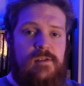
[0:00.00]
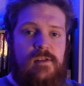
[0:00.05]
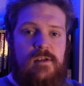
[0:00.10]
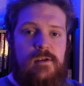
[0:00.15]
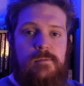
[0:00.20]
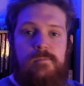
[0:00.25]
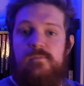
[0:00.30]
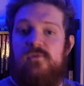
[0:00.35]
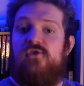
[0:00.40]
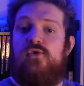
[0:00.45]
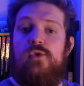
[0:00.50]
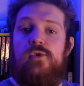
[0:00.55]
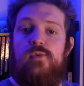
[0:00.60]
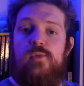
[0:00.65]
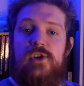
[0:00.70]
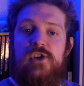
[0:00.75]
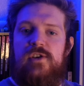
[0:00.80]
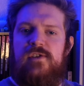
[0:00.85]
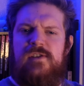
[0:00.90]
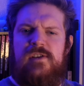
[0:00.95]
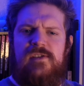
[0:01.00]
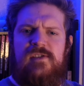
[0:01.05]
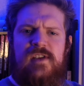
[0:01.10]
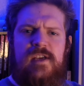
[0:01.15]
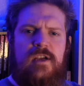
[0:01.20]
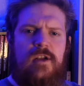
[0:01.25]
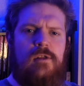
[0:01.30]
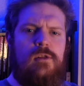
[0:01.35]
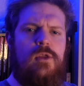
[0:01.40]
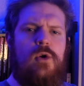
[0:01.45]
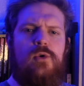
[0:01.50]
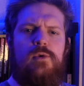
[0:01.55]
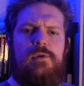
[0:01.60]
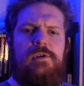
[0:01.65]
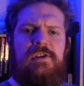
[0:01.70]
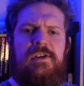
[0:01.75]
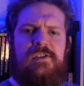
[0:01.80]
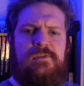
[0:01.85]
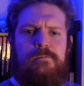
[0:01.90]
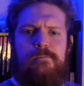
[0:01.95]
the sword wishes to see
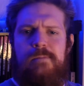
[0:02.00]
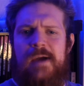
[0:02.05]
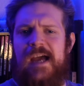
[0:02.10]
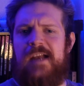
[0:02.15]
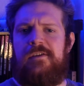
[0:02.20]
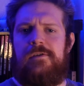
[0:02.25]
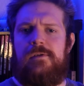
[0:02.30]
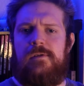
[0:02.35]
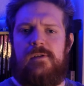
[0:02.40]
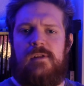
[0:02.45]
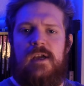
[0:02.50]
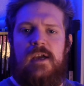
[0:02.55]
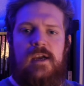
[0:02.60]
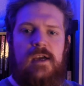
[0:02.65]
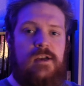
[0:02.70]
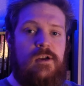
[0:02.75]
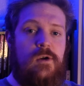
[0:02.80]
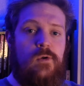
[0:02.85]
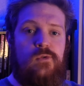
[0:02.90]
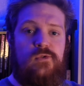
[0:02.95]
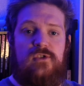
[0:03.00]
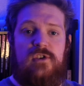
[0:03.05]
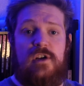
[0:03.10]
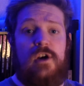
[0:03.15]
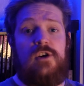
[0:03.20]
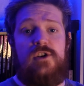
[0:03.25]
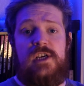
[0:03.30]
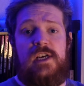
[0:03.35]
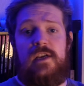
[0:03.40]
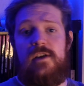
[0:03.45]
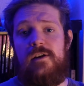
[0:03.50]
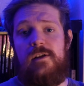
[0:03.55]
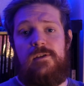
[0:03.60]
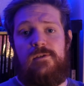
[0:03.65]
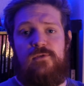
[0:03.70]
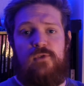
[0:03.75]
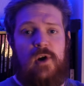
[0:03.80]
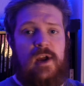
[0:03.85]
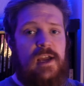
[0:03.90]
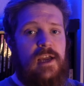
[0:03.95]
glorious battle and goes charging into the
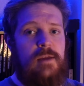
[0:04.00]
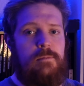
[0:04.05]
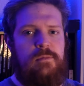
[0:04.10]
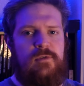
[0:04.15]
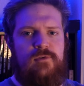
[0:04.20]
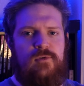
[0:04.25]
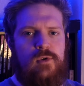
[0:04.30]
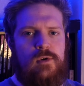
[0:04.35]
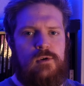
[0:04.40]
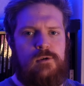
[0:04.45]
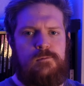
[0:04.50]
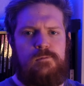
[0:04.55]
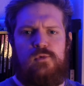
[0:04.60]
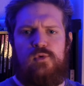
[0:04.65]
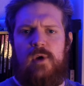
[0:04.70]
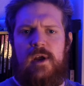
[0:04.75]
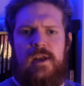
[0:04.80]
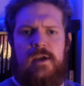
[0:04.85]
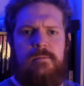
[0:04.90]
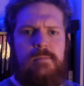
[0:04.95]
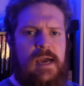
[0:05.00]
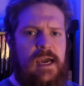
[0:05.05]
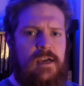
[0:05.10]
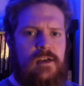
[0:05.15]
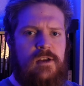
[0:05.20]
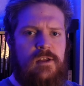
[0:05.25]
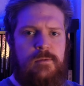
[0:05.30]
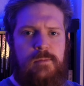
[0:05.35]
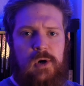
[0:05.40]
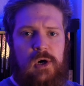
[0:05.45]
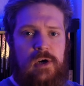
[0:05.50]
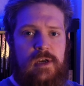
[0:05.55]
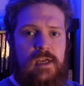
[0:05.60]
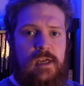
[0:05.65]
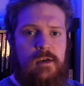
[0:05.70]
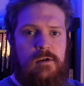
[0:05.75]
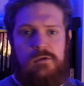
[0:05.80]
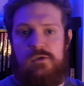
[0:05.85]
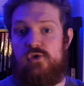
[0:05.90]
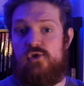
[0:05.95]
fray before running back to the party
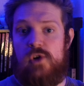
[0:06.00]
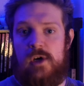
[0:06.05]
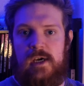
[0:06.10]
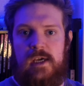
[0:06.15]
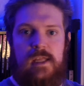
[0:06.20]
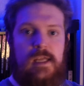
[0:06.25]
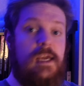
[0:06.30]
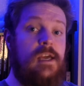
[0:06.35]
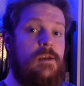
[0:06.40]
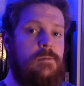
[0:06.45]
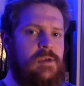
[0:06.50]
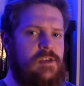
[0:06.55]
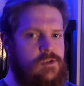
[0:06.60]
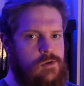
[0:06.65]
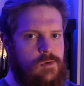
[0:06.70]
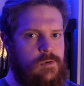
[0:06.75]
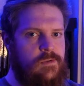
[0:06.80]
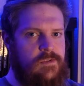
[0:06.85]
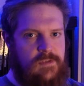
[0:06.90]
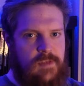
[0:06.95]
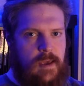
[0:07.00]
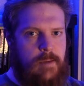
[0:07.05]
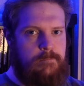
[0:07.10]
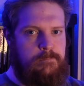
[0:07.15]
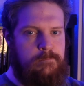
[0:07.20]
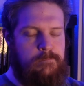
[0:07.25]
and drawing the enemies towards them.